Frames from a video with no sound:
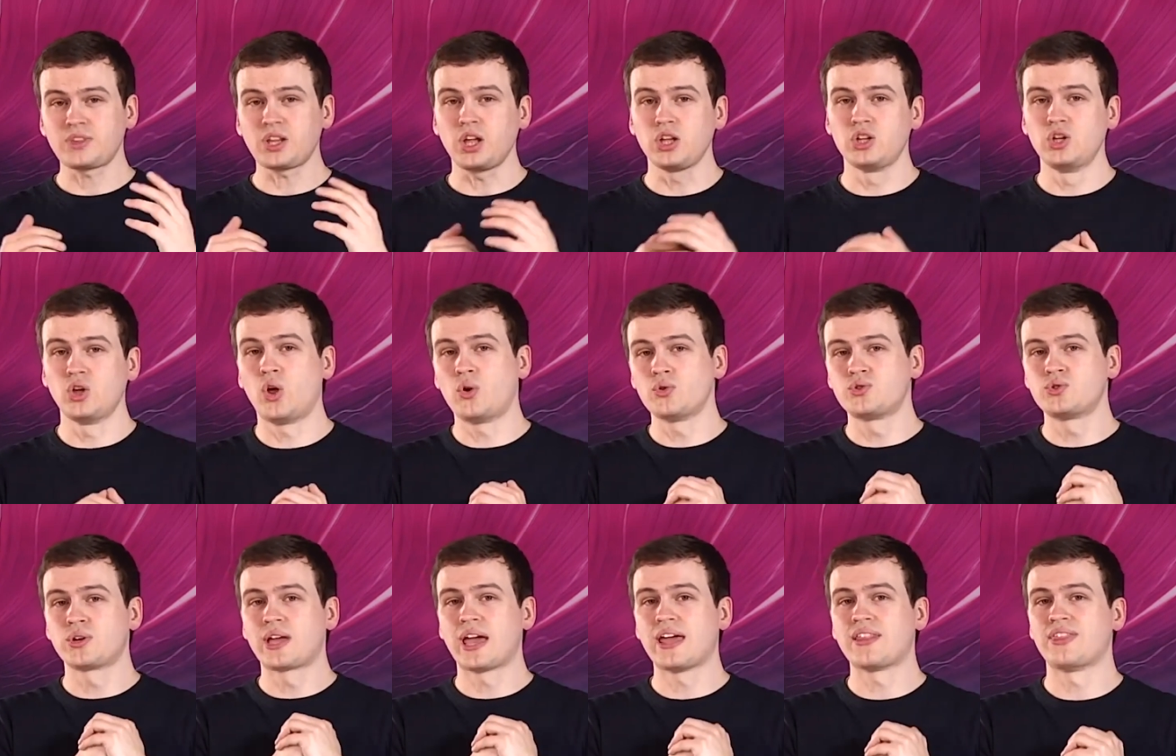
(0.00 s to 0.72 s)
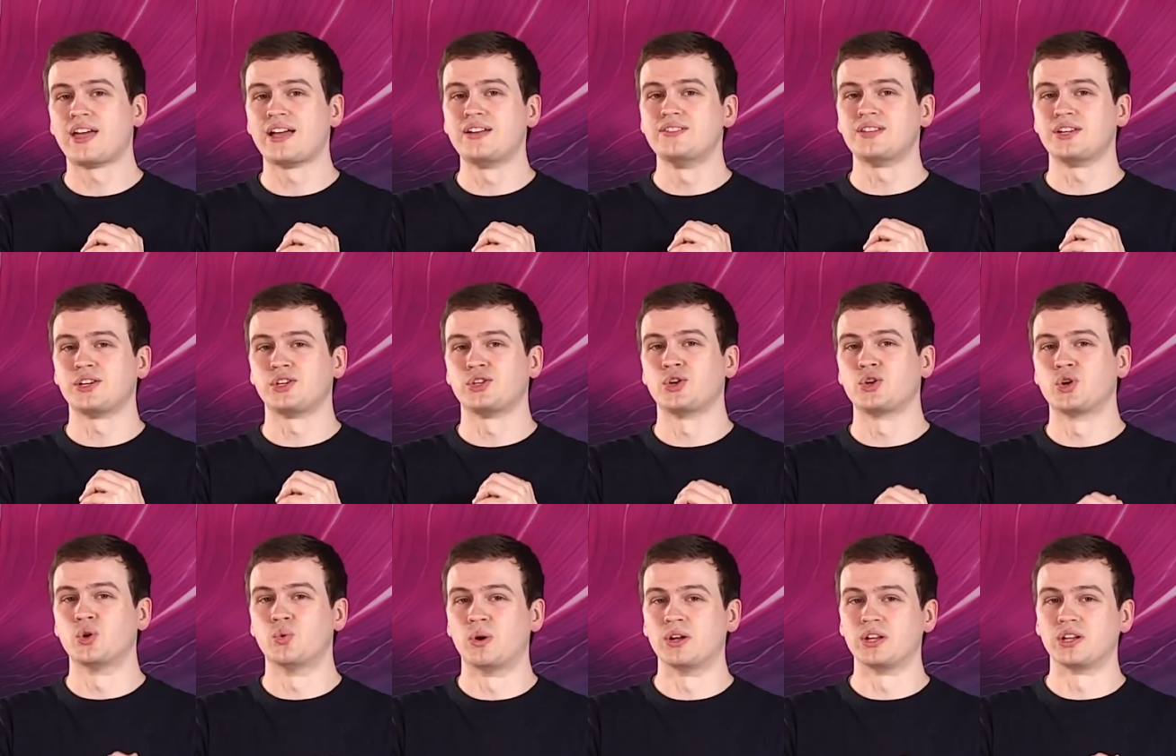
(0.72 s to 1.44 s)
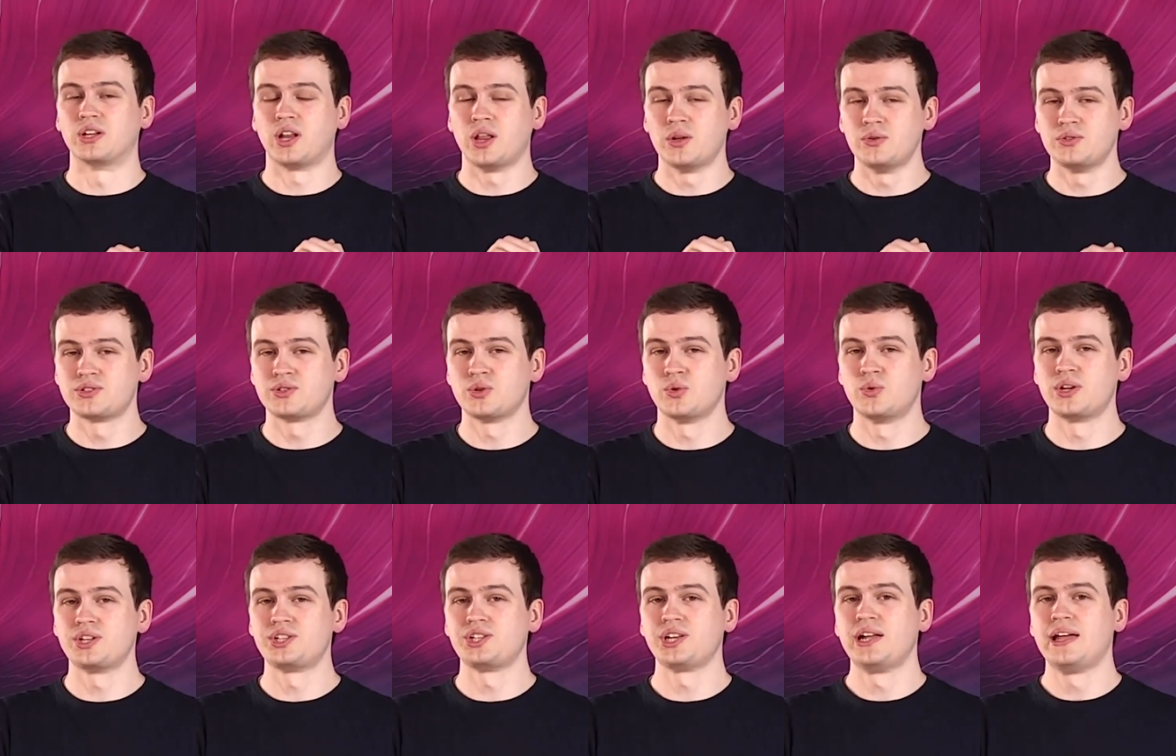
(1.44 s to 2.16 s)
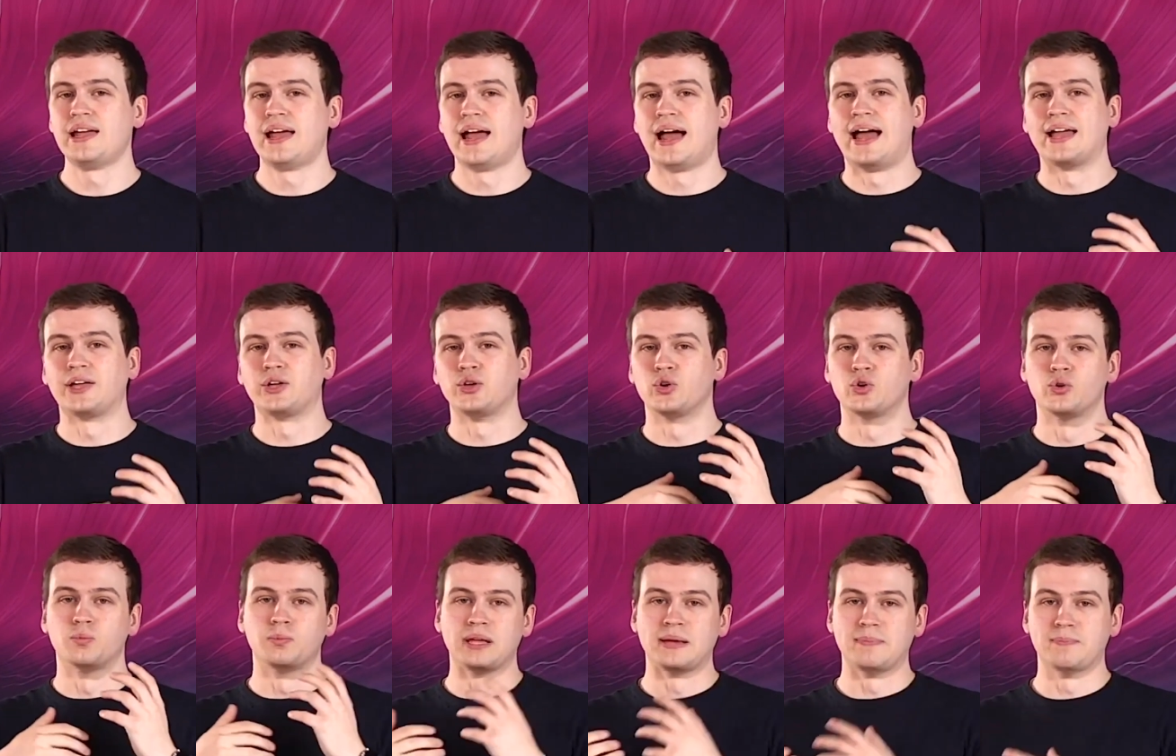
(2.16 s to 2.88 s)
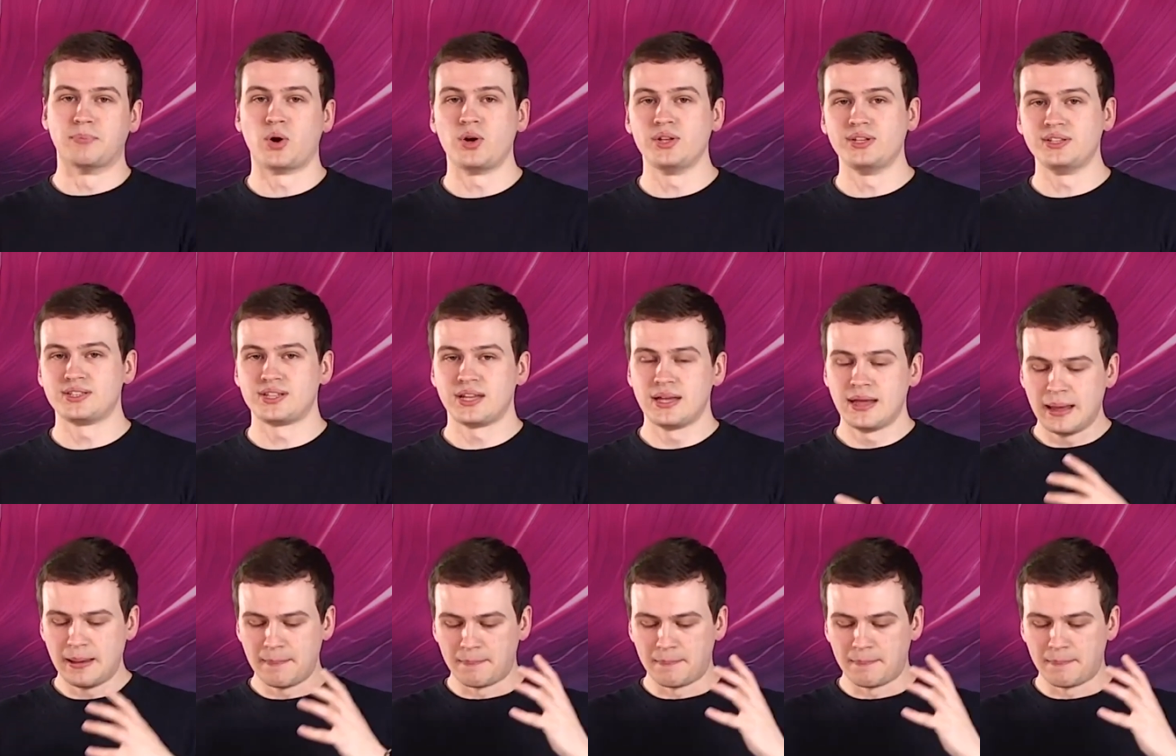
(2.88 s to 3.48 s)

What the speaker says: You'll also get things like Google One Cloud Storage and Google Play Points,